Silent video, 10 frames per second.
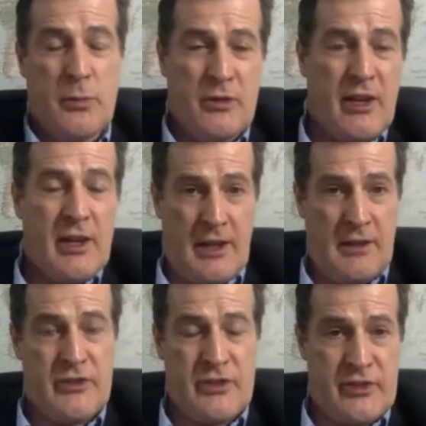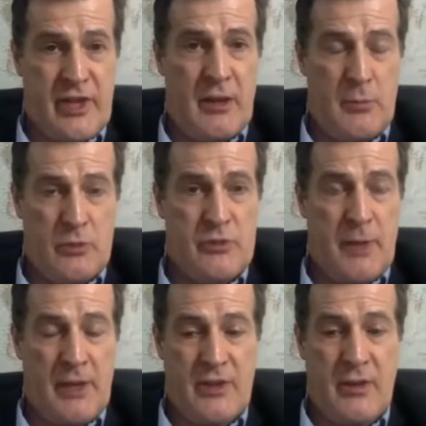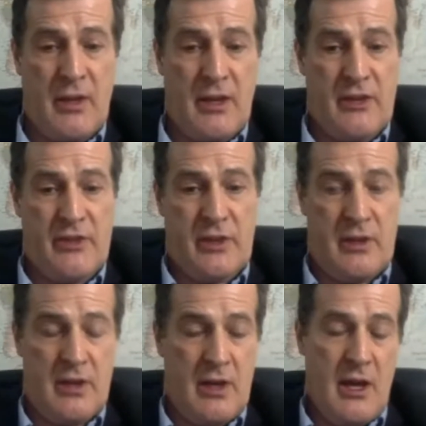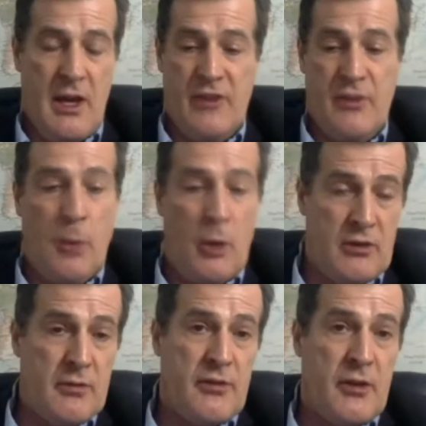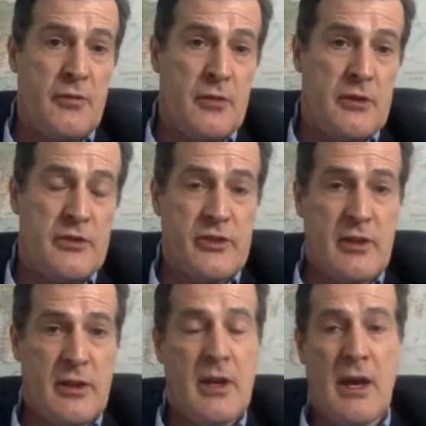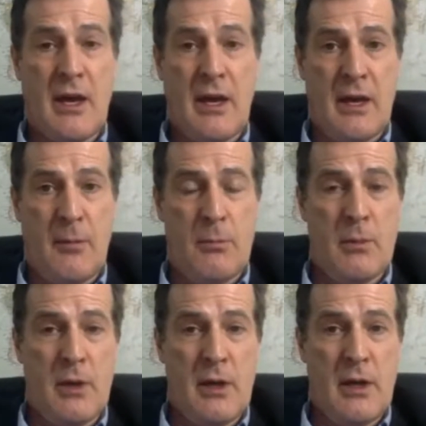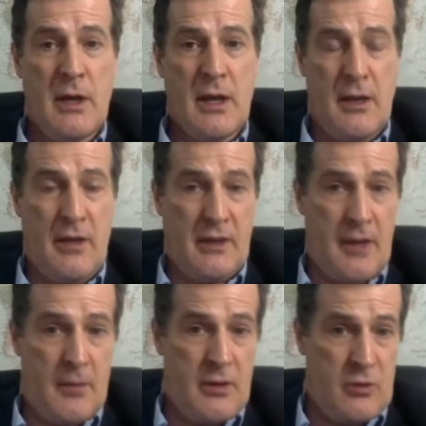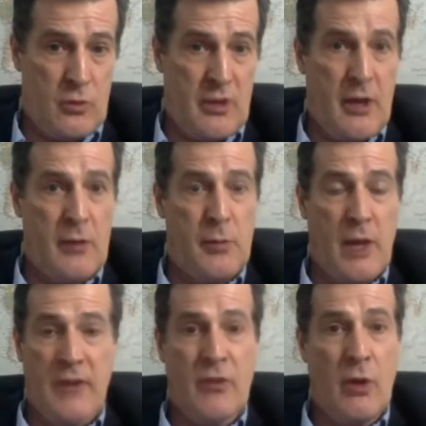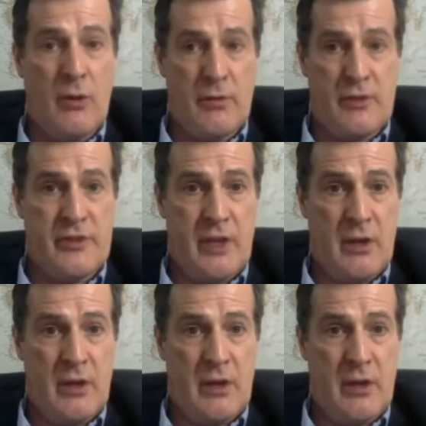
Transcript: particularly in the sustainable space, I think it's a point of difference. And I think that, that will apply to all of us